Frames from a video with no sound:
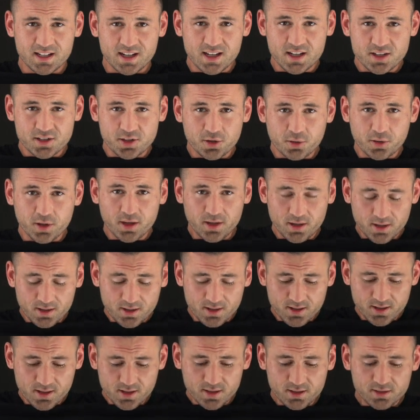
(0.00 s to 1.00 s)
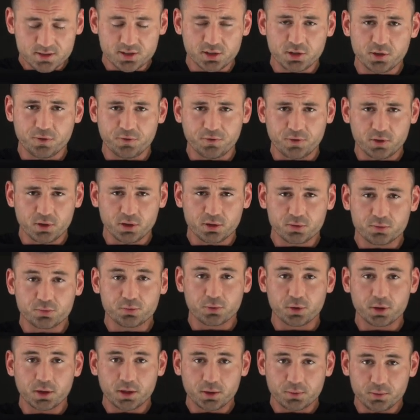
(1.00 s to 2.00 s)
into it until you feel a
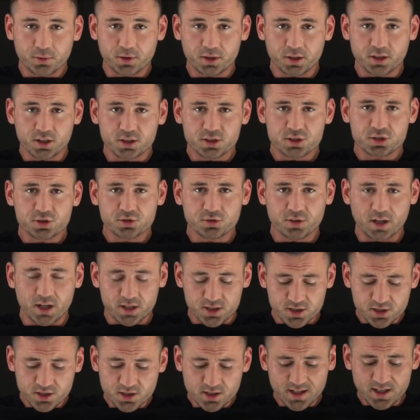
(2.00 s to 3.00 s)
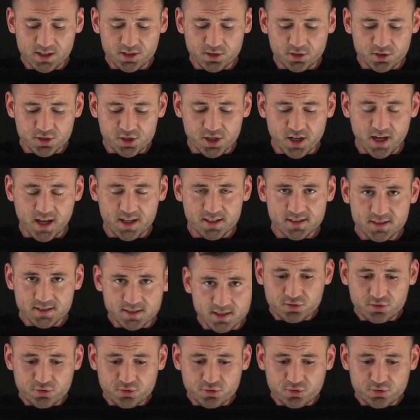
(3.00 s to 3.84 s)
really, really good stretch in your chest,